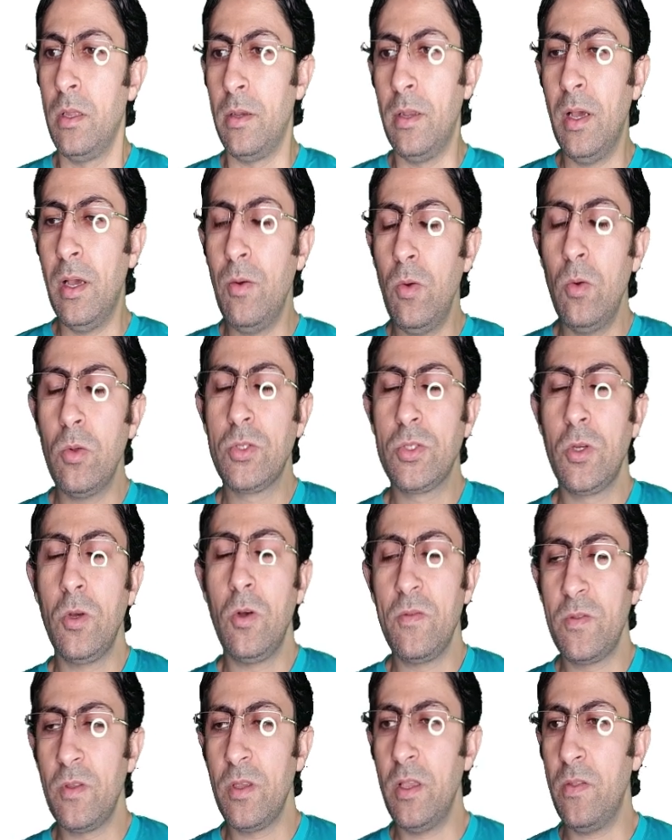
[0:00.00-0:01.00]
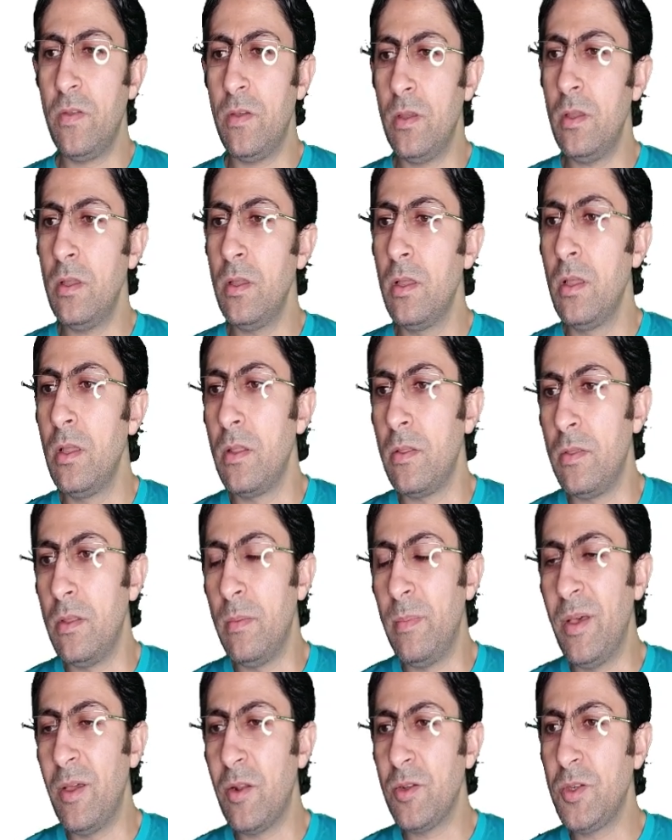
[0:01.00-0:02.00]
Now we will solve together
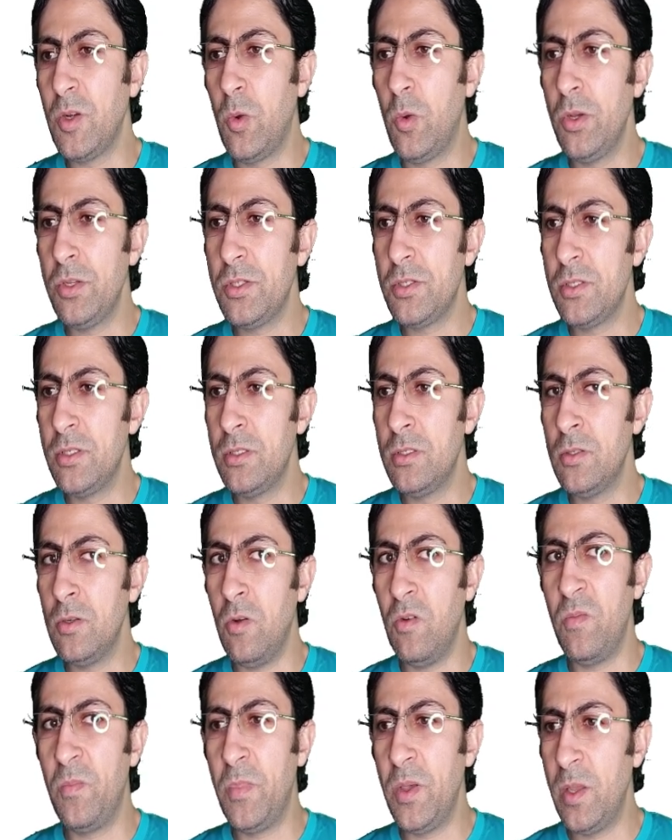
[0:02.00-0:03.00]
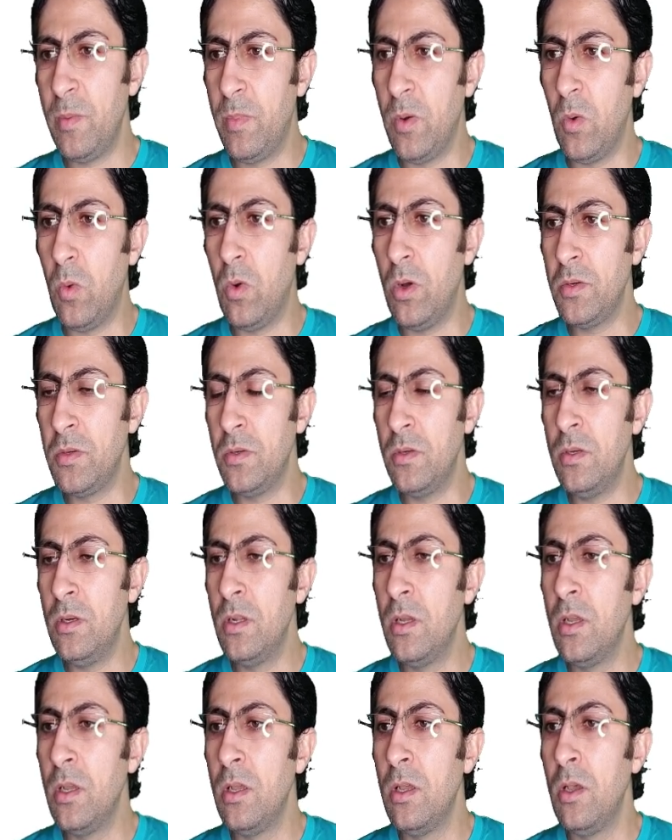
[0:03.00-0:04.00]
the biology question of paper
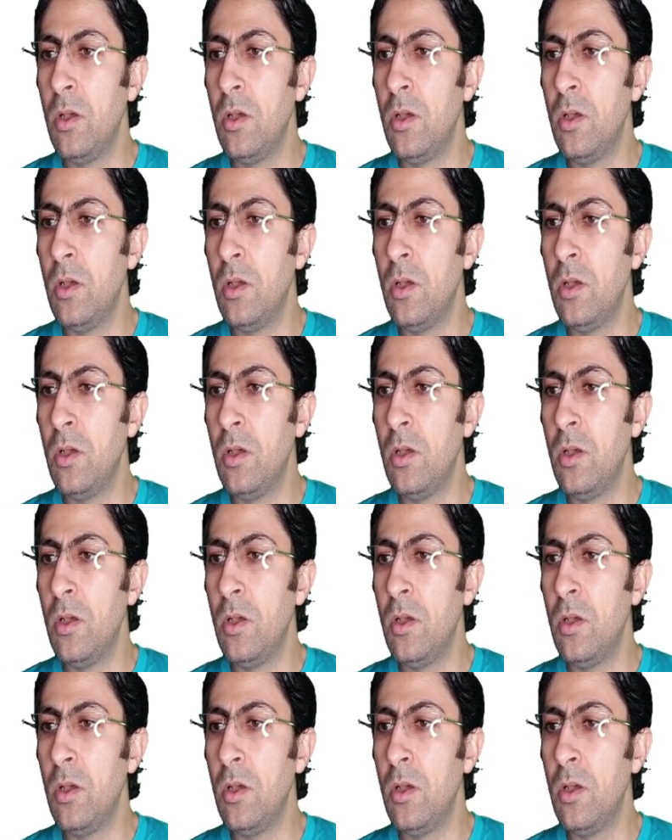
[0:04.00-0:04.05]
1,